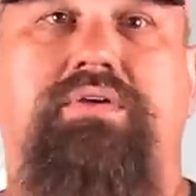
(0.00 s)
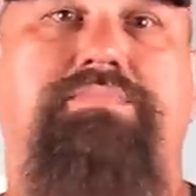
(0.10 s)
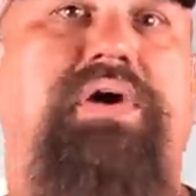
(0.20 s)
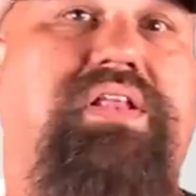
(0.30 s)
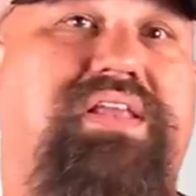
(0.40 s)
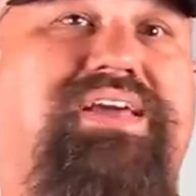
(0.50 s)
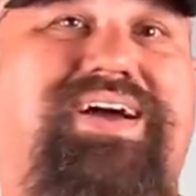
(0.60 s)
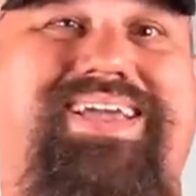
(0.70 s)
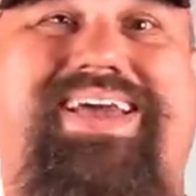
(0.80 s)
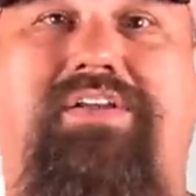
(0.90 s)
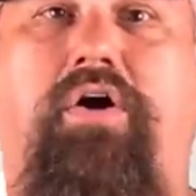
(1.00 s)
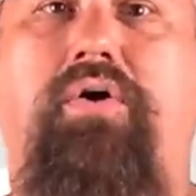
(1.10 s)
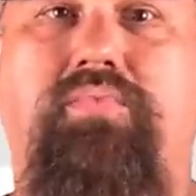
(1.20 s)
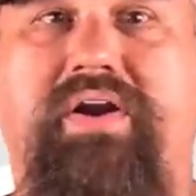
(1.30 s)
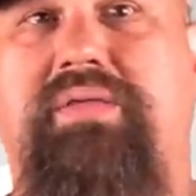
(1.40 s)
But Lehigh had
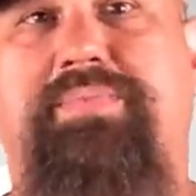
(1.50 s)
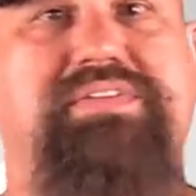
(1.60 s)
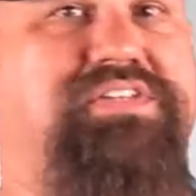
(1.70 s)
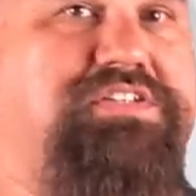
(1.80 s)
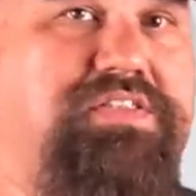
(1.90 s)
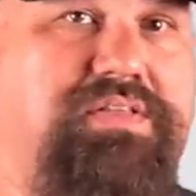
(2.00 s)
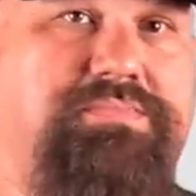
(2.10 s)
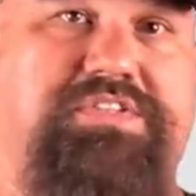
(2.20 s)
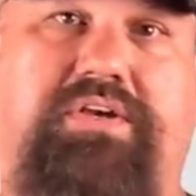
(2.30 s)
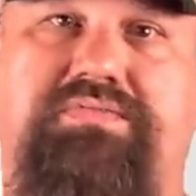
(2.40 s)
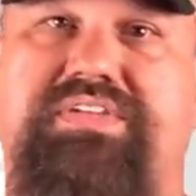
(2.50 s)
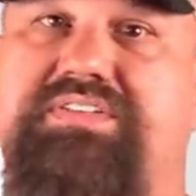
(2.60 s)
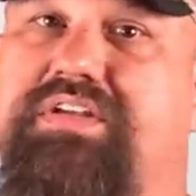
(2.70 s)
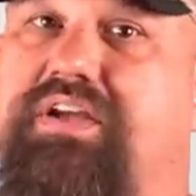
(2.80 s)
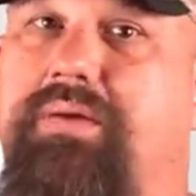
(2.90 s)
already positioned themselves
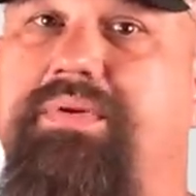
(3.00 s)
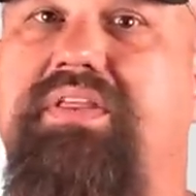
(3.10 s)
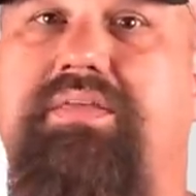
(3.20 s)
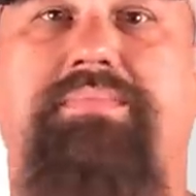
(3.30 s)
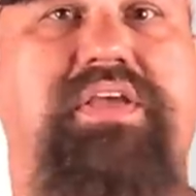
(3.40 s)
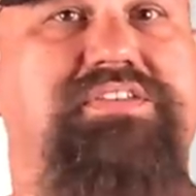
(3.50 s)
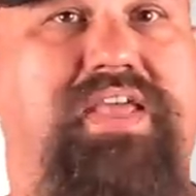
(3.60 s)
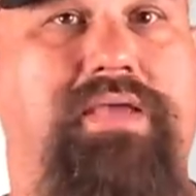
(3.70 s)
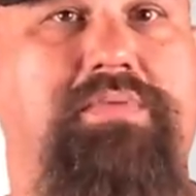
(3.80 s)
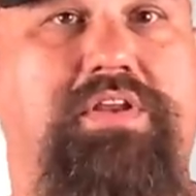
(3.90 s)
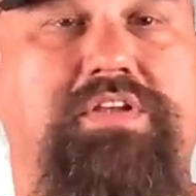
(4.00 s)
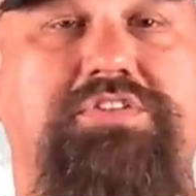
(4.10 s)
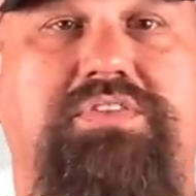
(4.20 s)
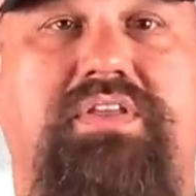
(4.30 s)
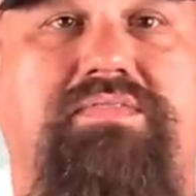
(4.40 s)
as a company that makes
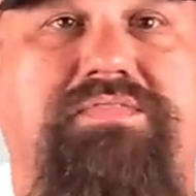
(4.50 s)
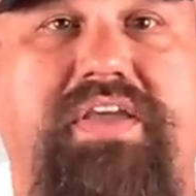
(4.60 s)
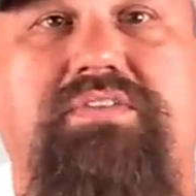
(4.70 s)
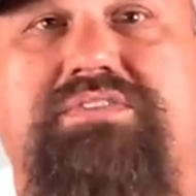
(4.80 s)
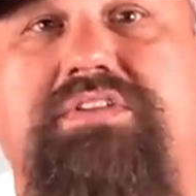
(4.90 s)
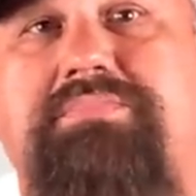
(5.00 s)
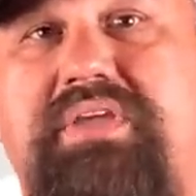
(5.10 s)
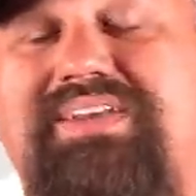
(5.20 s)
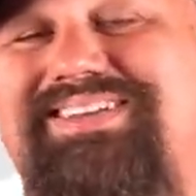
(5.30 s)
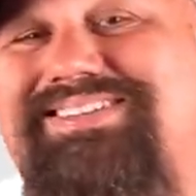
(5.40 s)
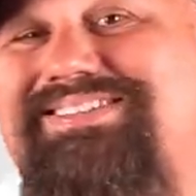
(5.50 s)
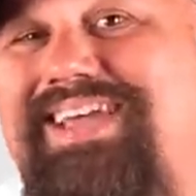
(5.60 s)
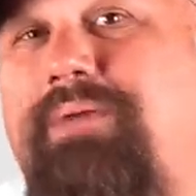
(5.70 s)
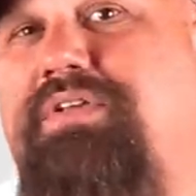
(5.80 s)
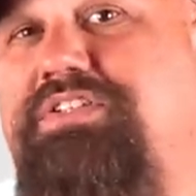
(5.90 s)
ammunition that fails to meet
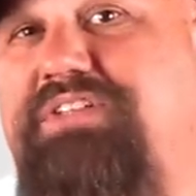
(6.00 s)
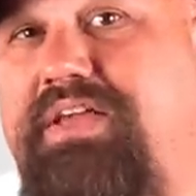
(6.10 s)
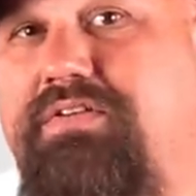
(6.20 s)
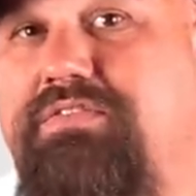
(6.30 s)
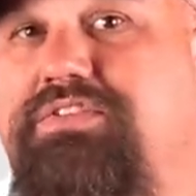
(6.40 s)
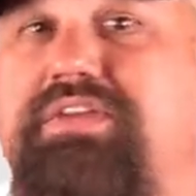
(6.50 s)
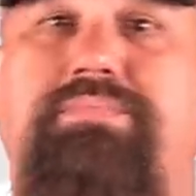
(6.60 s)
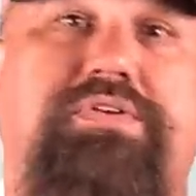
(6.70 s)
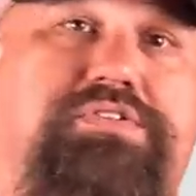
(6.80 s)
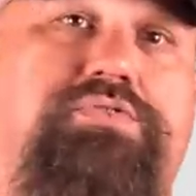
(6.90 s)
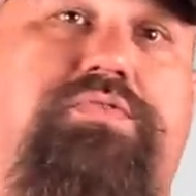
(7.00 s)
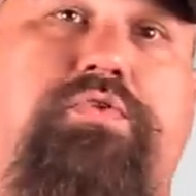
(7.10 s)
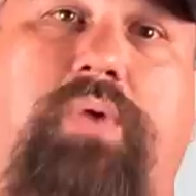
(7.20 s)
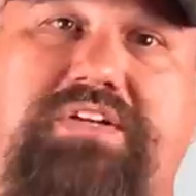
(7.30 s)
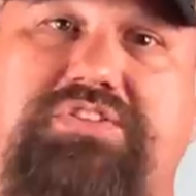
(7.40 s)
established standards in pursuit
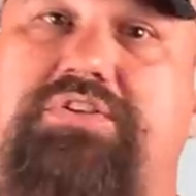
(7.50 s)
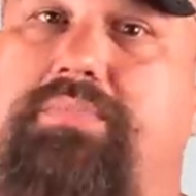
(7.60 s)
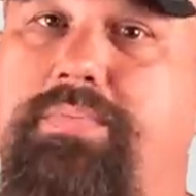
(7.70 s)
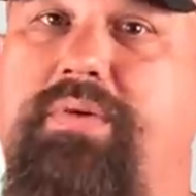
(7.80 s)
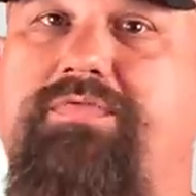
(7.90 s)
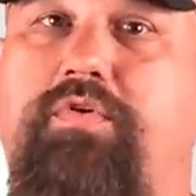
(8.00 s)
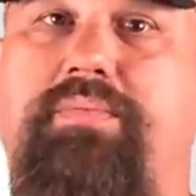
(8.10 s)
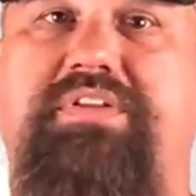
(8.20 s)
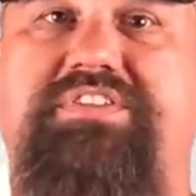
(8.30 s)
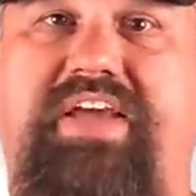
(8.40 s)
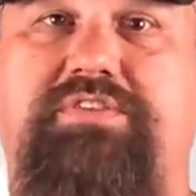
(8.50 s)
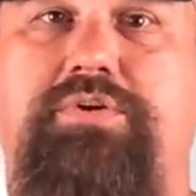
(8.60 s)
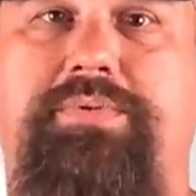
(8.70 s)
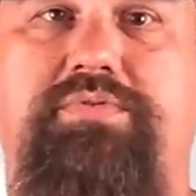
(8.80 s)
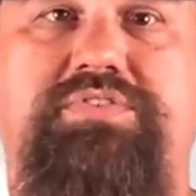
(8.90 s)
of questionable performance
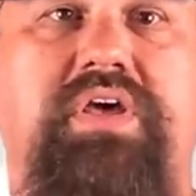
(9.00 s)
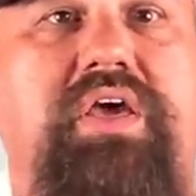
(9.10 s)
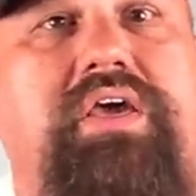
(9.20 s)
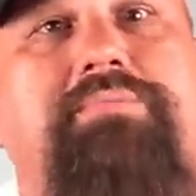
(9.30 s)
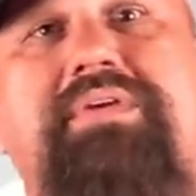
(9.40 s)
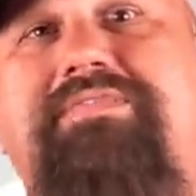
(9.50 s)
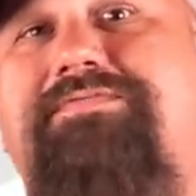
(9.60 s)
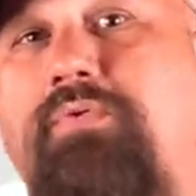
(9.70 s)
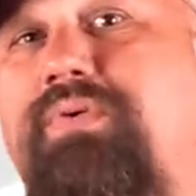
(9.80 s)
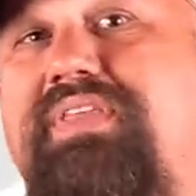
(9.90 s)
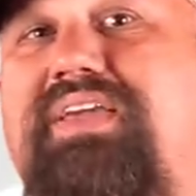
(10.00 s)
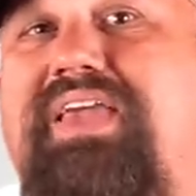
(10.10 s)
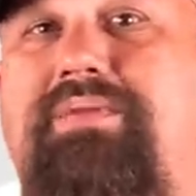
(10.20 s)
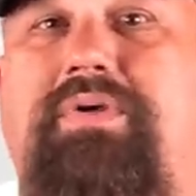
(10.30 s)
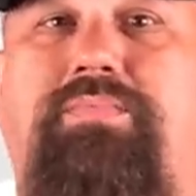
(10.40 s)
attributes before they
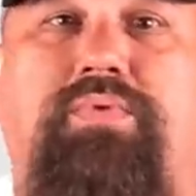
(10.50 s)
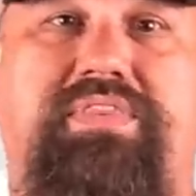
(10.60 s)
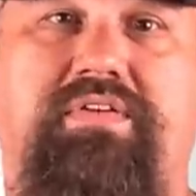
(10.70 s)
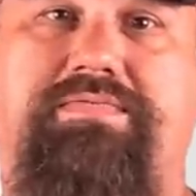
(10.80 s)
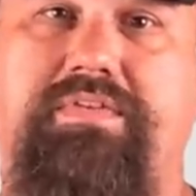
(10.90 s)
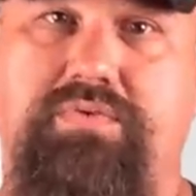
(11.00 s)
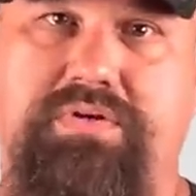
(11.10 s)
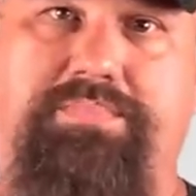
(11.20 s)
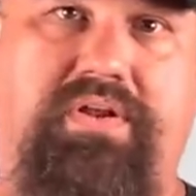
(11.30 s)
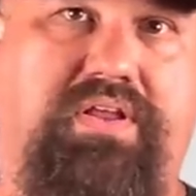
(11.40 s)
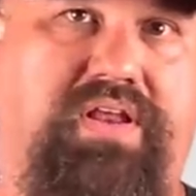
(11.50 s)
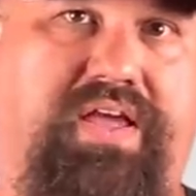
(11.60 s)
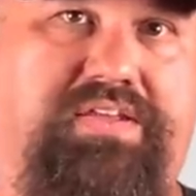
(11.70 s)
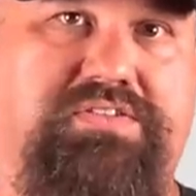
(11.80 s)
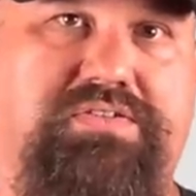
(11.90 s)
came up with their fluted bullet
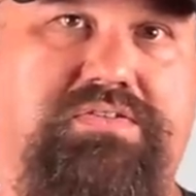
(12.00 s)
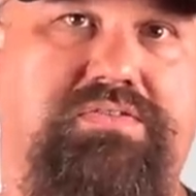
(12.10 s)
lines.